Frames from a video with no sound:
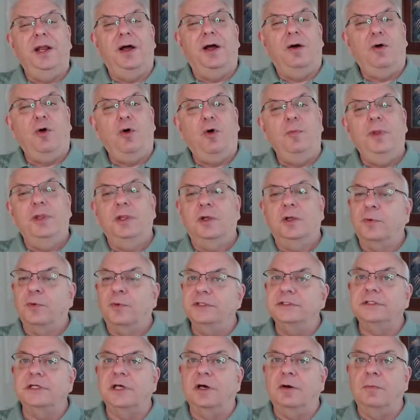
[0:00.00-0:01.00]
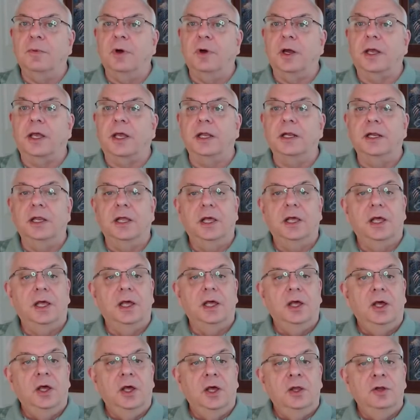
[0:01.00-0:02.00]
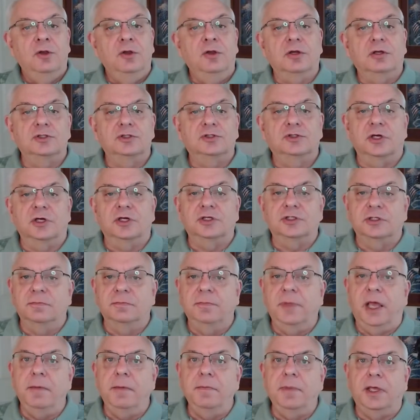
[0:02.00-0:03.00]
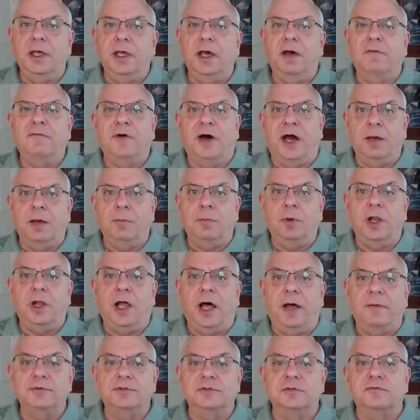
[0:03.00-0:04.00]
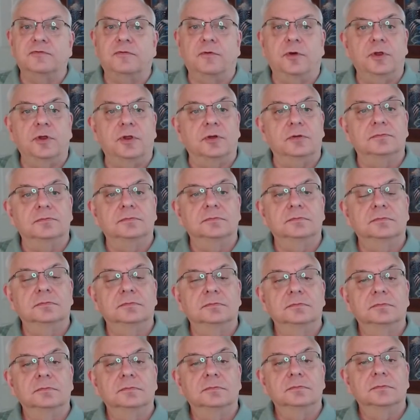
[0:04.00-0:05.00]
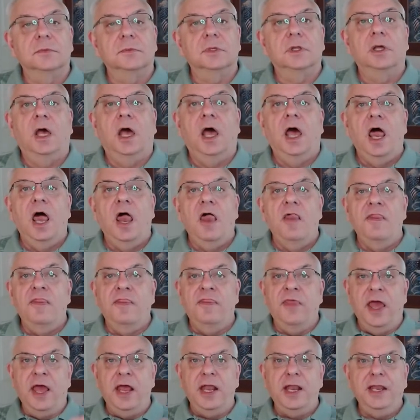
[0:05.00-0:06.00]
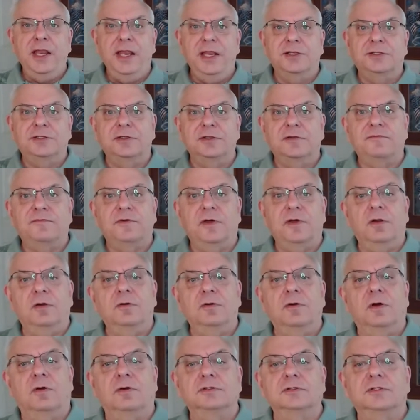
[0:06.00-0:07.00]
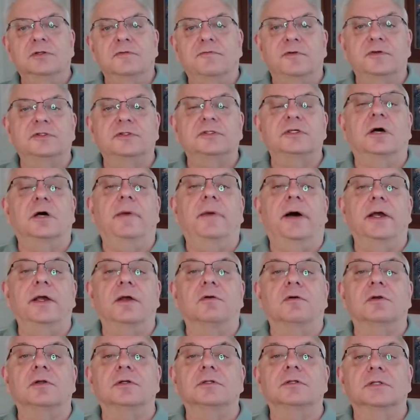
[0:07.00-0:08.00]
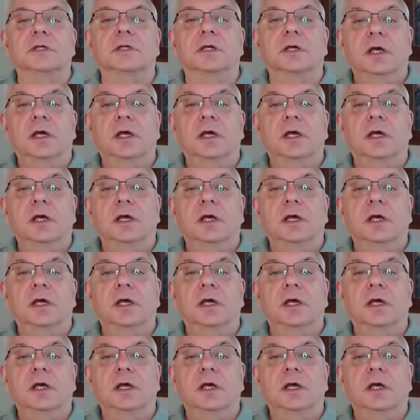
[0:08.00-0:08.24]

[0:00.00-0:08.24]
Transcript: home in the resale market, new construction may be a viable option for you. Then into the funnel goes the for sale by owners.